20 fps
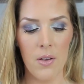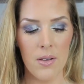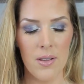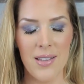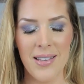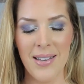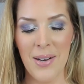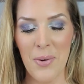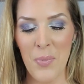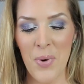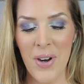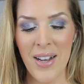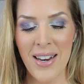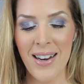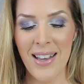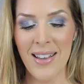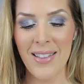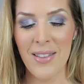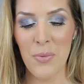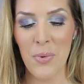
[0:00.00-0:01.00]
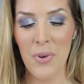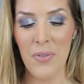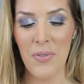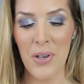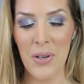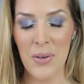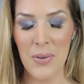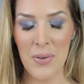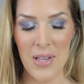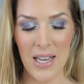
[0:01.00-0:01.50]
Someone in the
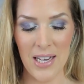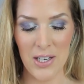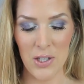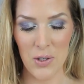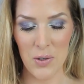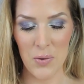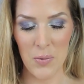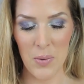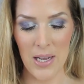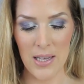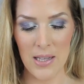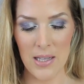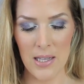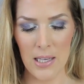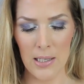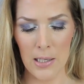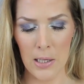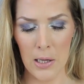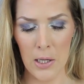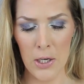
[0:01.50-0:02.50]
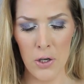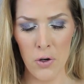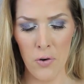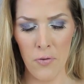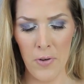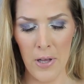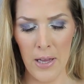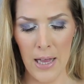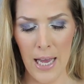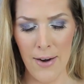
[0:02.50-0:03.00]
reviews I just read said, glitter
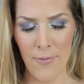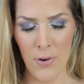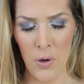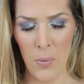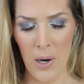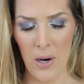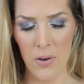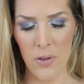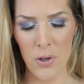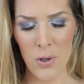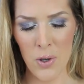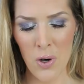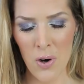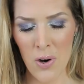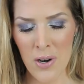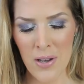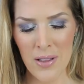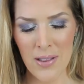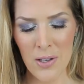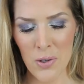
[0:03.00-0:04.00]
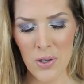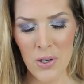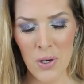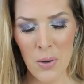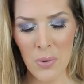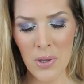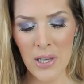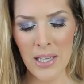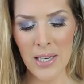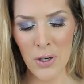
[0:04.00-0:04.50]
fell everywhere. There are there's
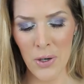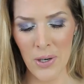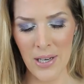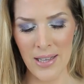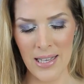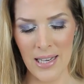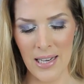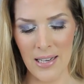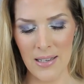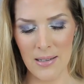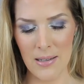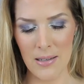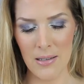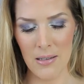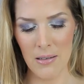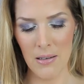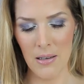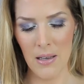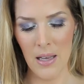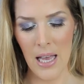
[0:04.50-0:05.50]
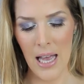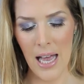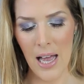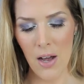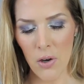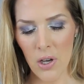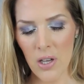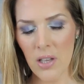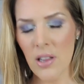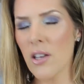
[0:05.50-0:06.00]
no glitter in these.
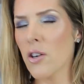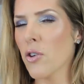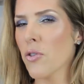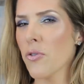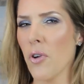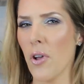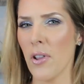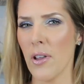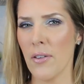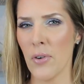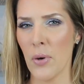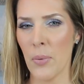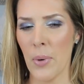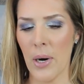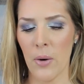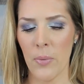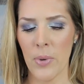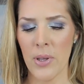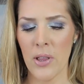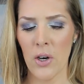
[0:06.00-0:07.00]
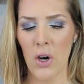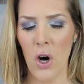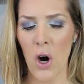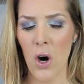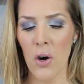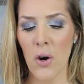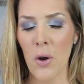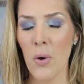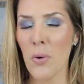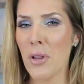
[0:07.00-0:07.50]
How could glitter fall everywhere when there
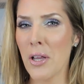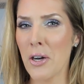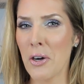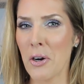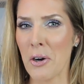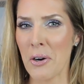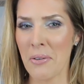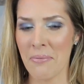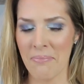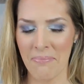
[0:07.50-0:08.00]
are no glitter?